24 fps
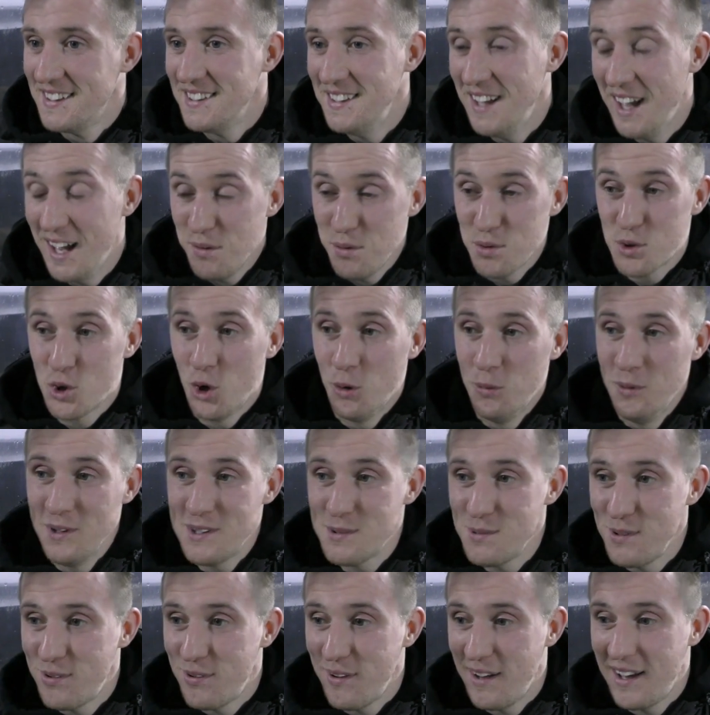Yeah, it was
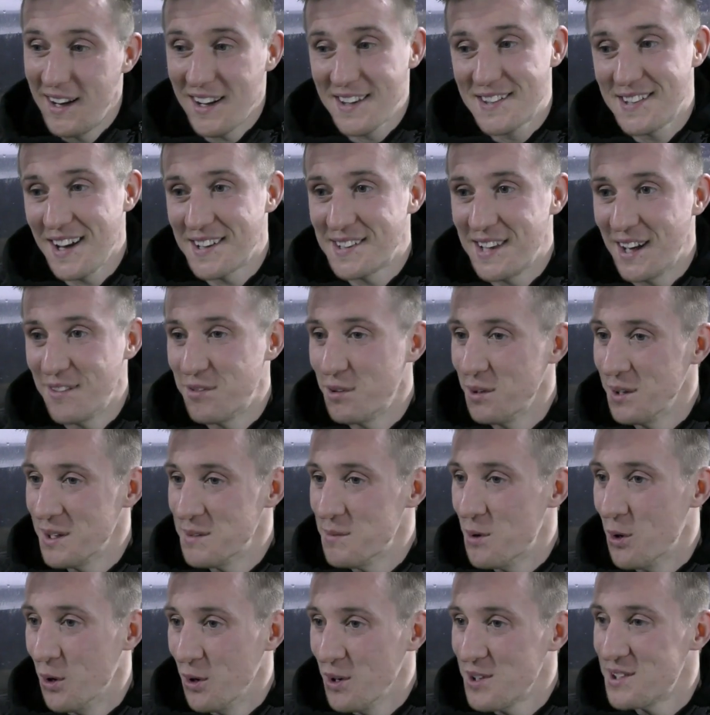coming. To be fair, I texted everyone in
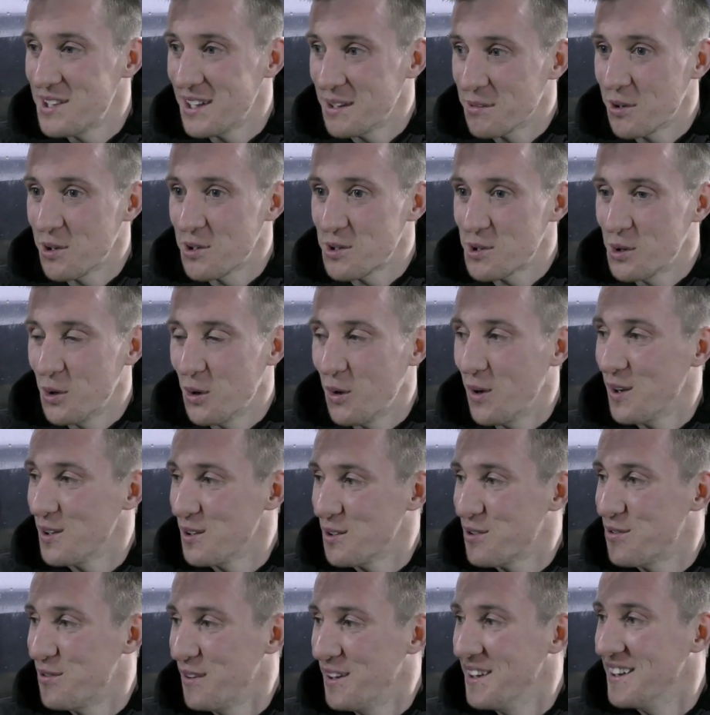the morning saying I'm going to score. Yeah. I
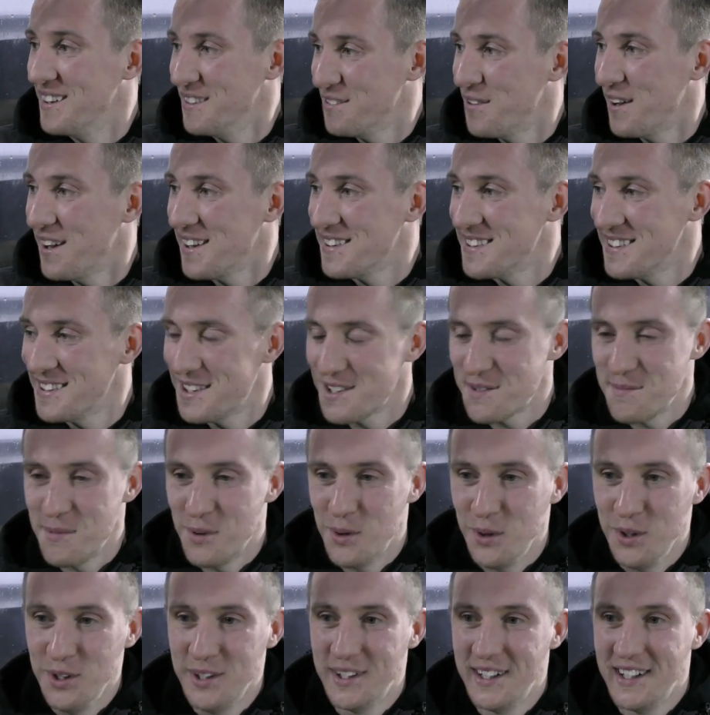just feel felt it this
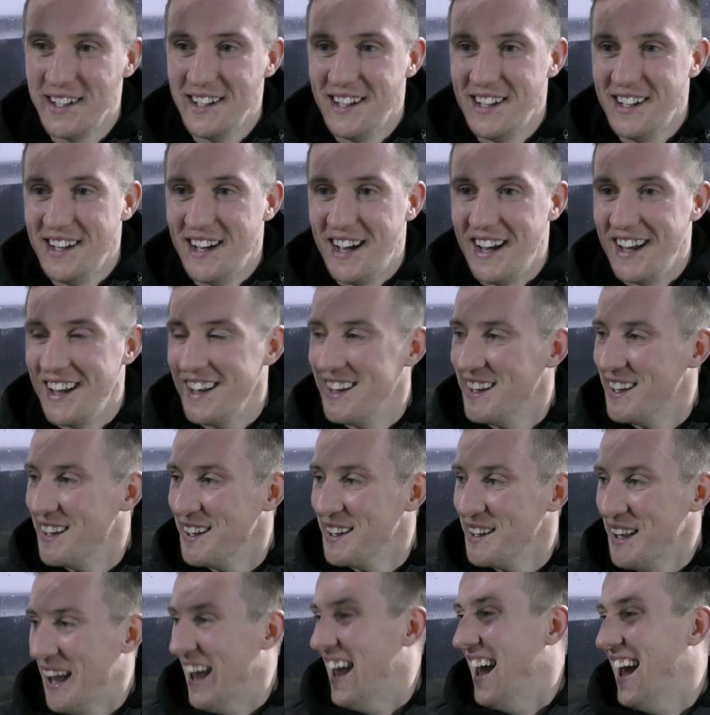morning. Can you let us know
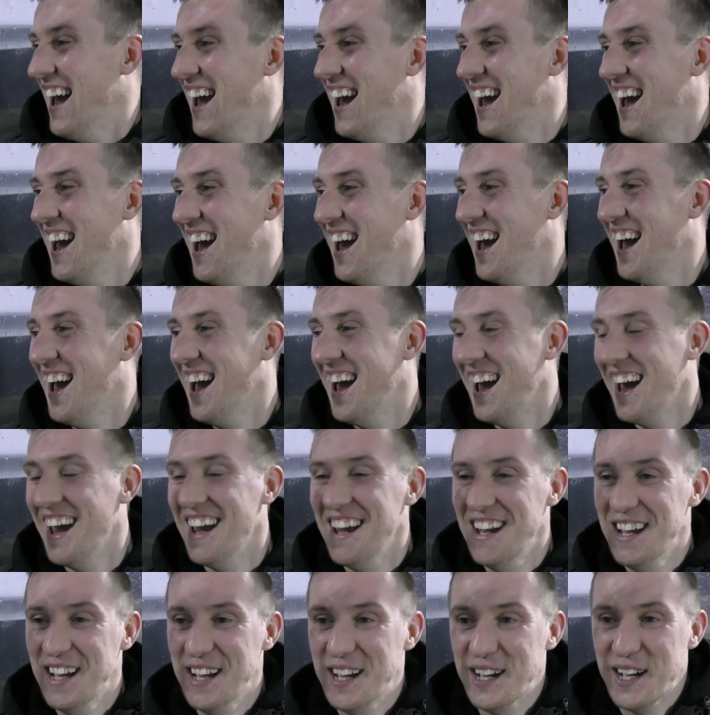then? We can have a
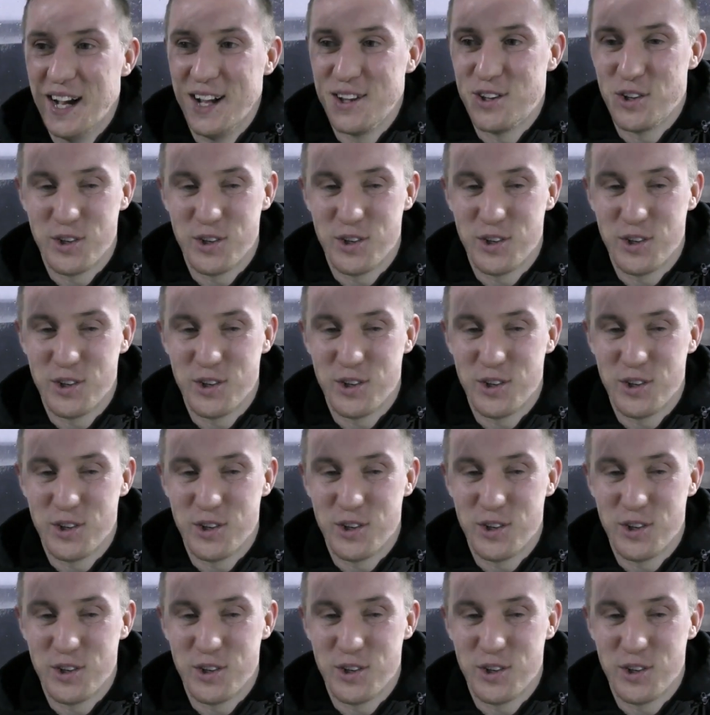bet.